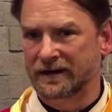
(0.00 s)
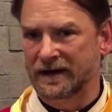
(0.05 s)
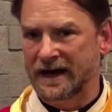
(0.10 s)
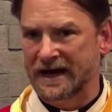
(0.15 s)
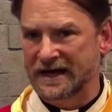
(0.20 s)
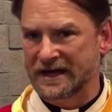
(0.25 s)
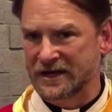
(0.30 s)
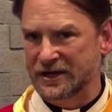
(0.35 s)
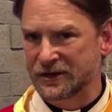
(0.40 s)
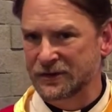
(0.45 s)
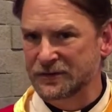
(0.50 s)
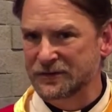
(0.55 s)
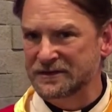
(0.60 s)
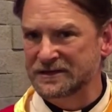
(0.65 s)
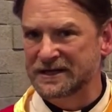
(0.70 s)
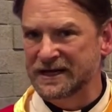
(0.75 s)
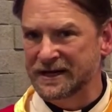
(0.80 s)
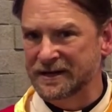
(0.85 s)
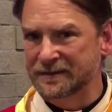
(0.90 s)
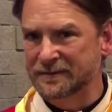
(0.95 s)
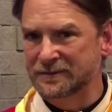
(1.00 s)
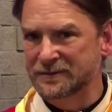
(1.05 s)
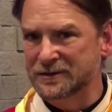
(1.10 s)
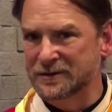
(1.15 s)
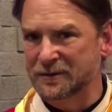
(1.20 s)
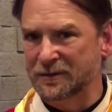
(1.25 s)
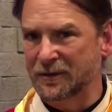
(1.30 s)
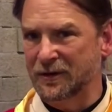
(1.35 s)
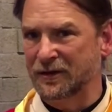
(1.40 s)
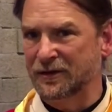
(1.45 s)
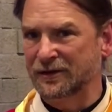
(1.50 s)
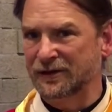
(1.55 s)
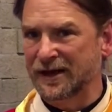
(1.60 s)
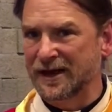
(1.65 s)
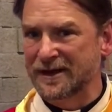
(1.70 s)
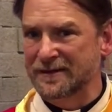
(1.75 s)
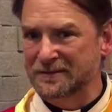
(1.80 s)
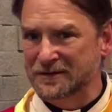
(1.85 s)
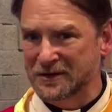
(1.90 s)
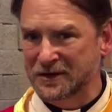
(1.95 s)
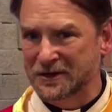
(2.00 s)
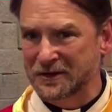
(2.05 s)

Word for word: and use him to proclaim the